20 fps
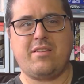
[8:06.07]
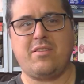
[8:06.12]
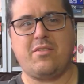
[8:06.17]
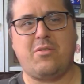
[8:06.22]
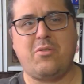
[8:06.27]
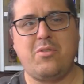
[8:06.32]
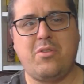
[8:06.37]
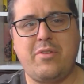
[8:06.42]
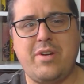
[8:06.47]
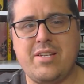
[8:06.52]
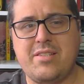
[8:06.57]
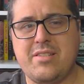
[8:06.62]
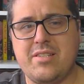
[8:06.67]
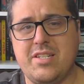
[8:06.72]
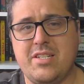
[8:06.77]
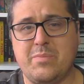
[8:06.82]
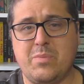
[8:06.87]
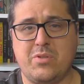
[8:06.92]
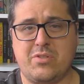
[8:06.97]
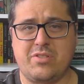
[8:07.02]
All the rest of
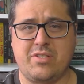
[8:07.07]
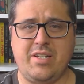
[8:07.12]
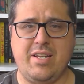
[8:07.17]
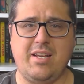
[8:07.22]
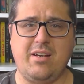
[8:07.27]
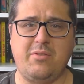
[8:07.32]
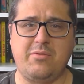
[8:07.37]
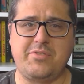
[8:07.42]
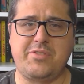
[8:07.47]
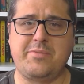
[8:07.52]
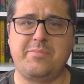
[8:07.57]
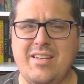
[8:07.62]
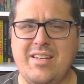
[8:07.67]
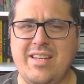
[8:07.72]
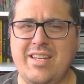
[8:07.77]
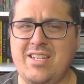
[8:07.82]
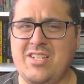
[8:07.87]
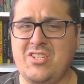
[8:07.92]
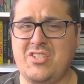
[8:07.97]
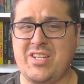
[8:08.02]
these books are nails.
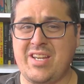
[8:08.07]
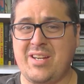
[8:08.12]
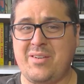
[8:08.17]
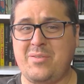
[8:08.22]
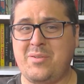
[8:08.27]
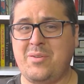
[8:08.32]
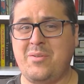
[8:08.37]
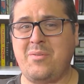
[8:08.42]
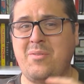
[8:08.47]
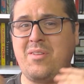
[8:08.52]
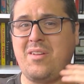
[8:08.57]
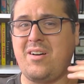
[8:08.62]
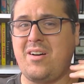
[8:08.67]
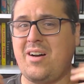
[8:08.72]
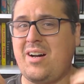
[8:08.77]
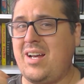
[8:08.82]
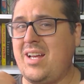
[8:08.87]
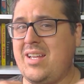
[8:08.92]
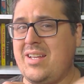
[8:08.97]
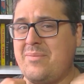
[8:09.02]
In general,
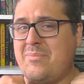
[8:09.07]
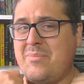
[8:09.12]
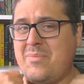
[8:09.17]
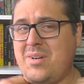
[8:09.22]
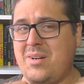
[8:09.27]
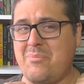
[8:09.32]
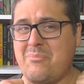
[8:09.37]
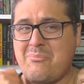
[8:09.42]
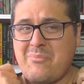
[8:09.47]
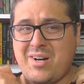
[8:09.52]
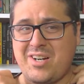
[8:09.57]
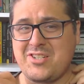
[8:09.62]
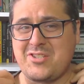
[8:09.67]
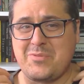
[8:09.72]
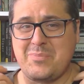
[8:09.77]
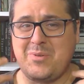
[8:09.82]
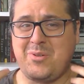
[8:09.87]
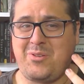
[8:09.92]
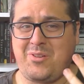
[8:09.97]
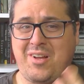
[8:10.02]
I am
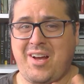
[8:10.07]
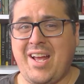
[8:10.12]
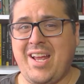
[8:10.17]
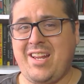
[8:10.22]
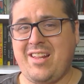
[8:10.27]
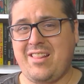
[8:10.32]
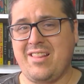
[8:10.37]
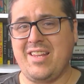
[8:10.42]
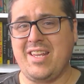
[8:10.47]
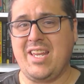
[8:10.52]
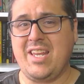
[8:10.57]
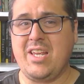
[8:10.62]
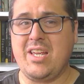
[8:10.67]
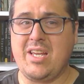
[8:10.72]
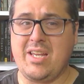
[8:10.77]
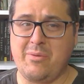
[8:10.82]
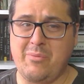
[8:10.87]
much more likely,